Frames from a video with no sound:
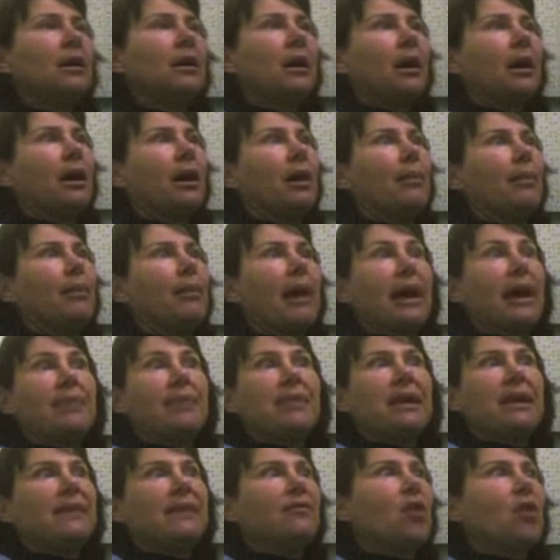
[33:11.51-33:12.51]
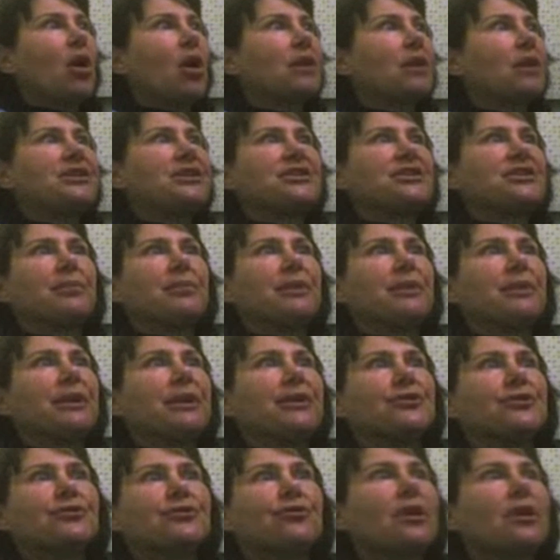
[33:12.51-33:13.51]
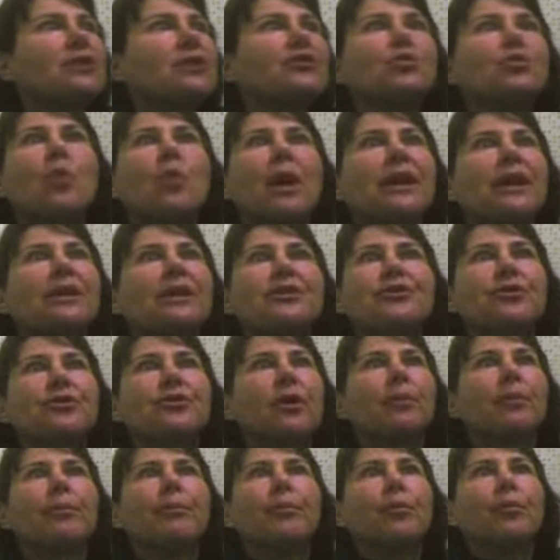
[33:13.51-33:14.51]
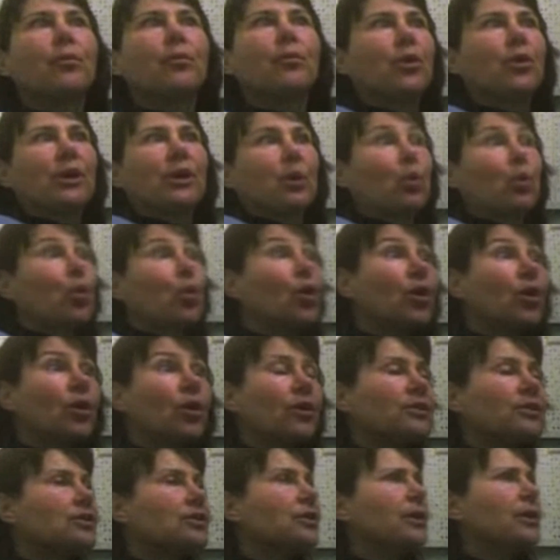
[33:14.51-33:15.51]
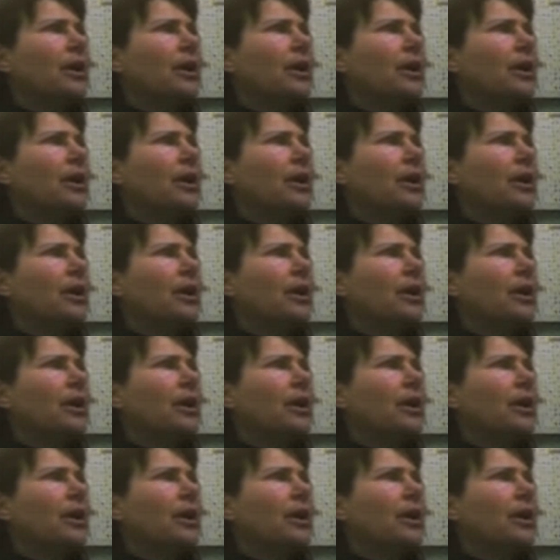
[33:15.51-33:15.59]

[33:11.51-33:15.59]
I may have gone to some of his friends' weddings from where he worked.